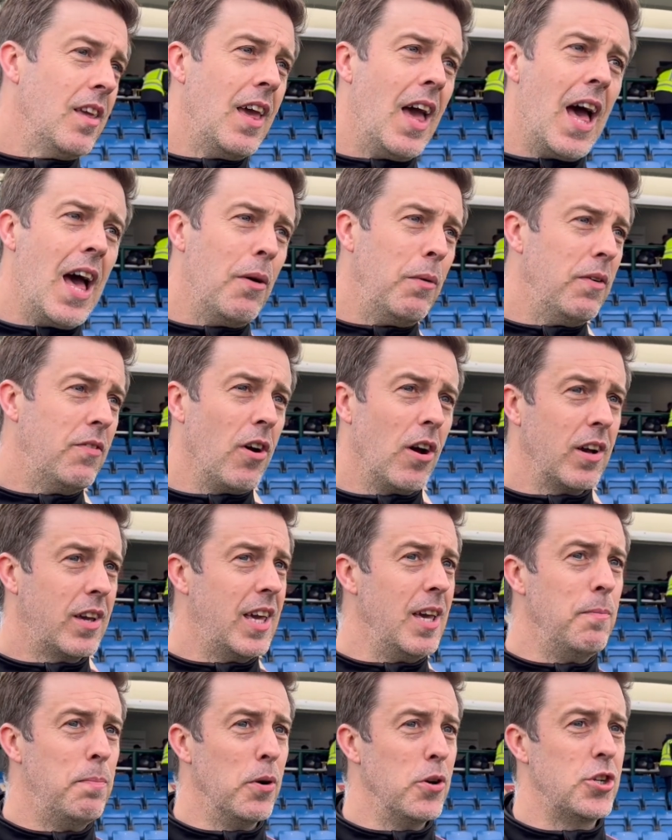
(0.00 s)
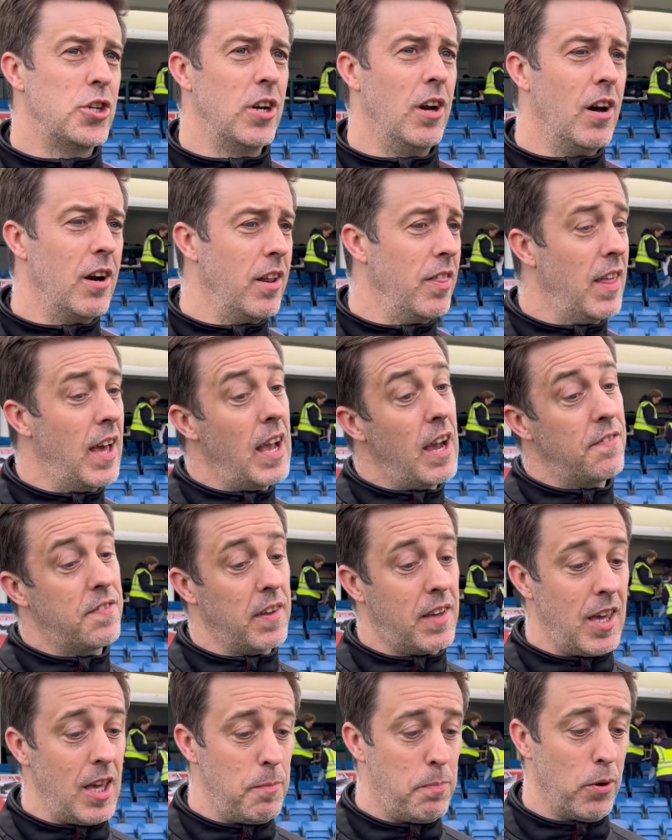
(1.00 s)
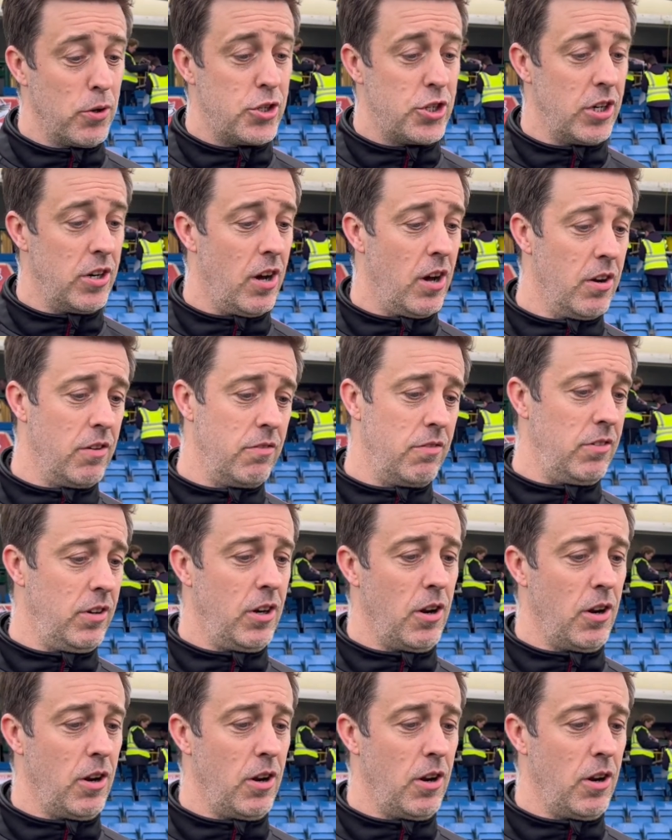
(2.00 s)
Yeah, we've got to keep pushing on, and they have to keep pushing on,